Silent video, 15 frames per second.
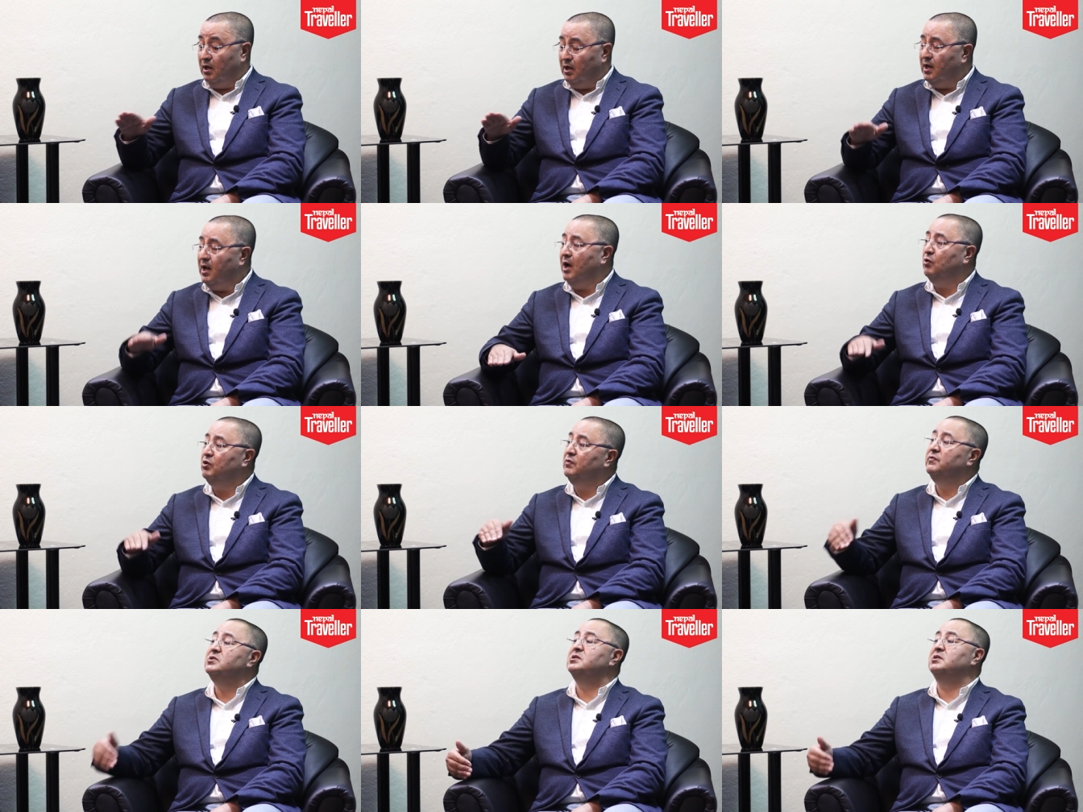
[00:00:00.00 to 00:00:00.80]

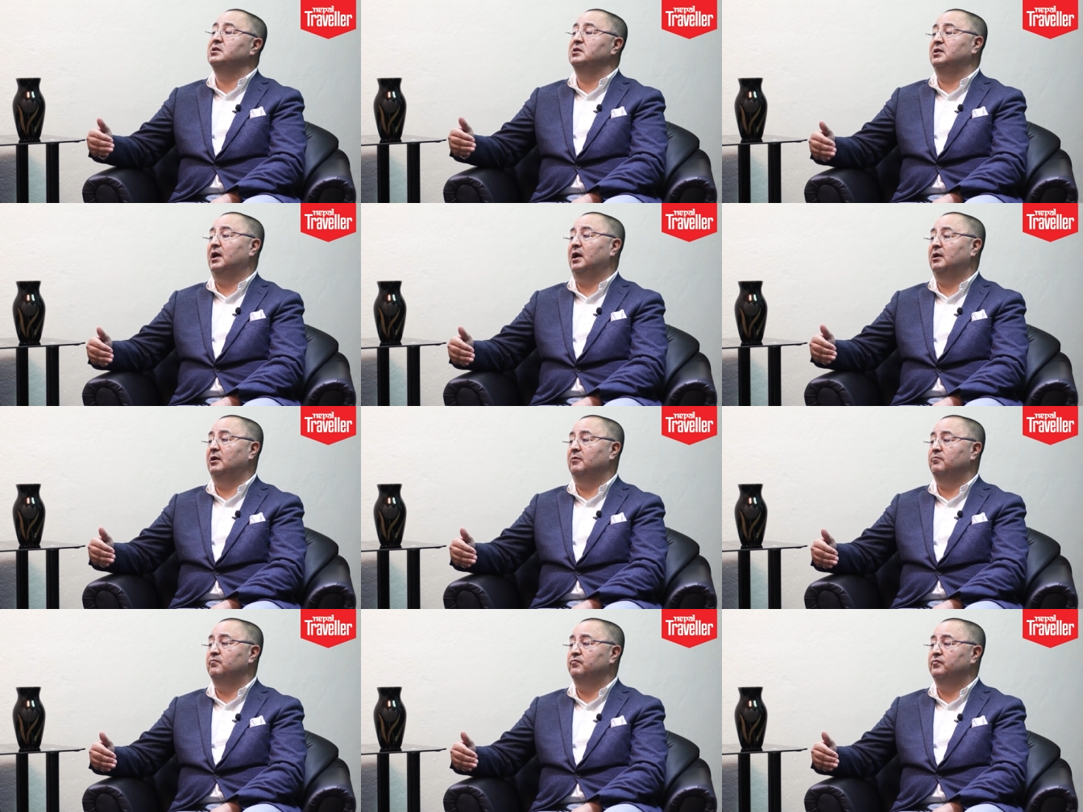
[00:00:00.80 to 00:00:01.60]
Now, if you see
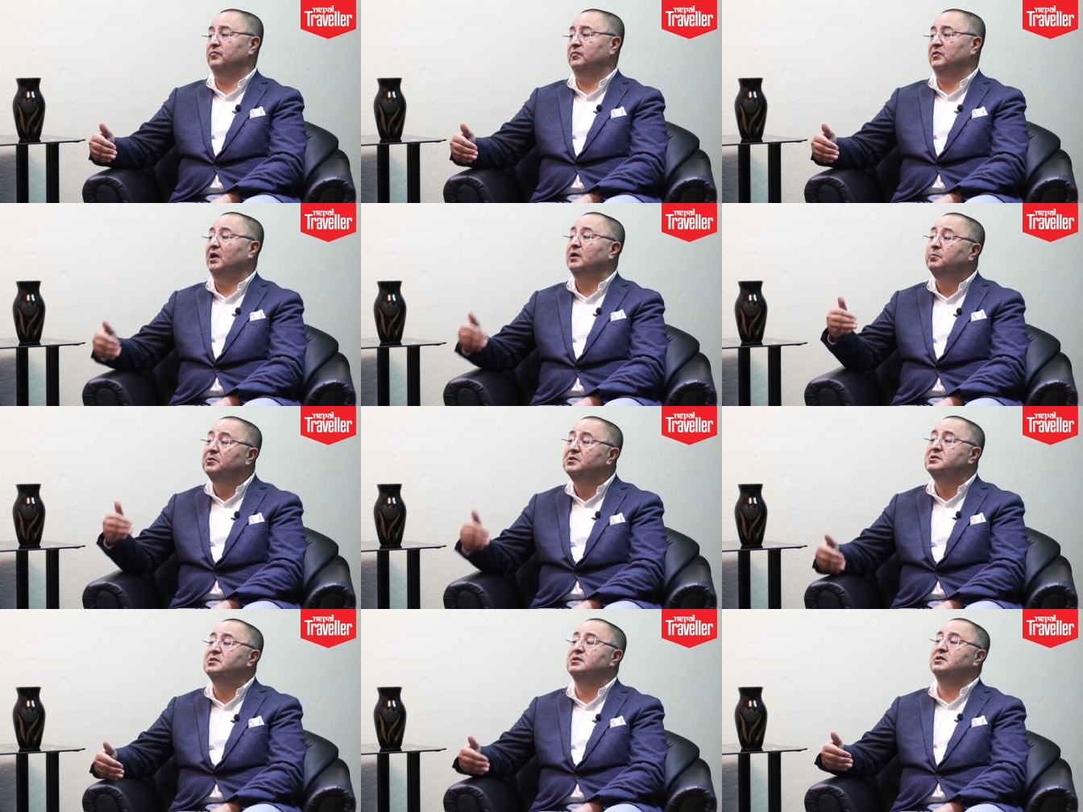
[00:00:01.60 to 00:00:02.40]
that, that
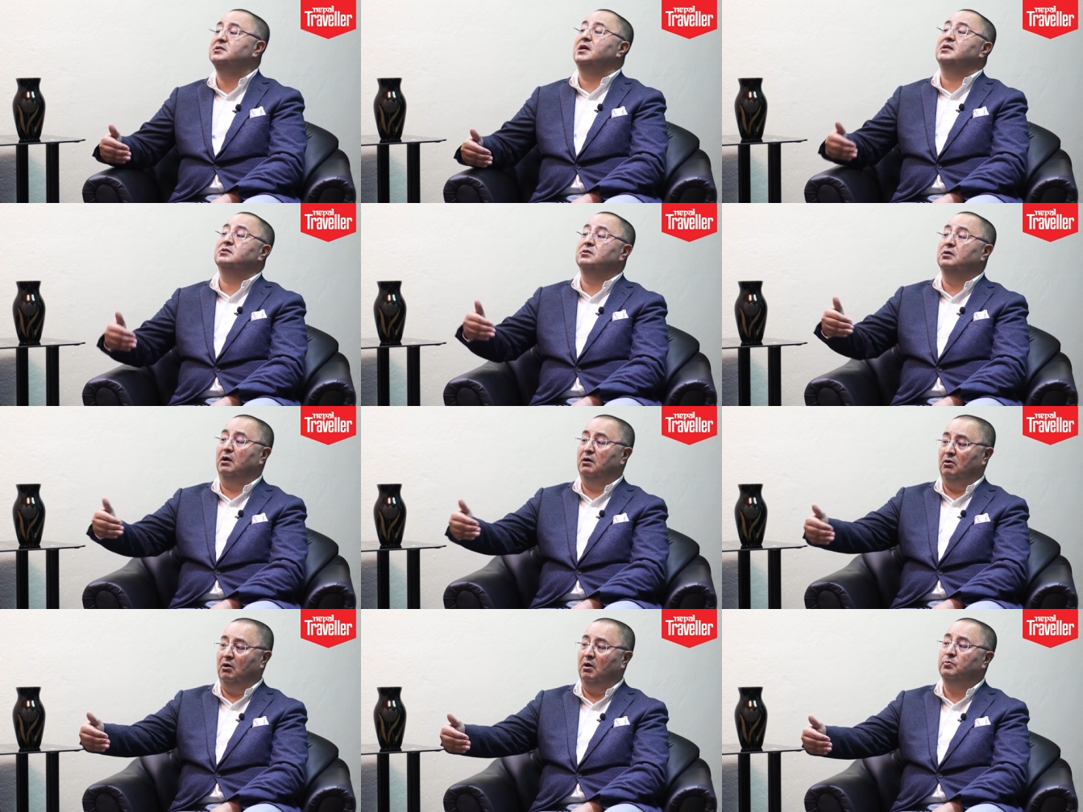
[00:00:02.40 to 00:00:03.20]
percentage has
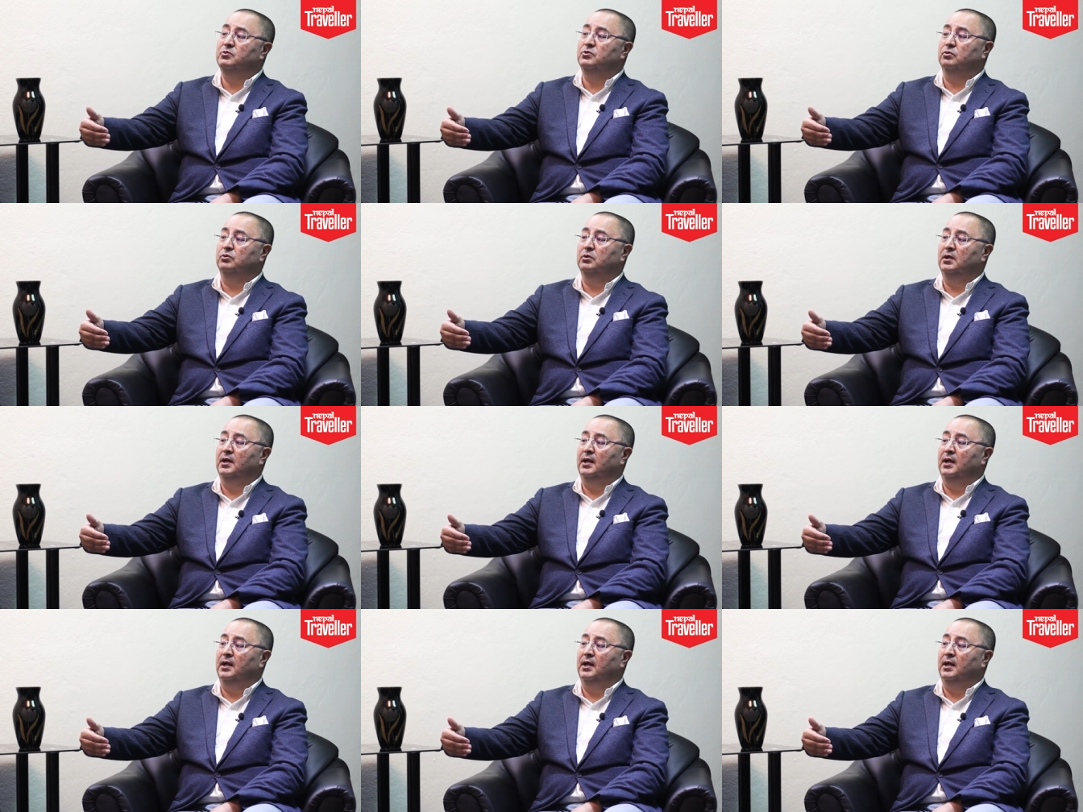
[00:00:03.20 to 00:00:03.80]
gone up to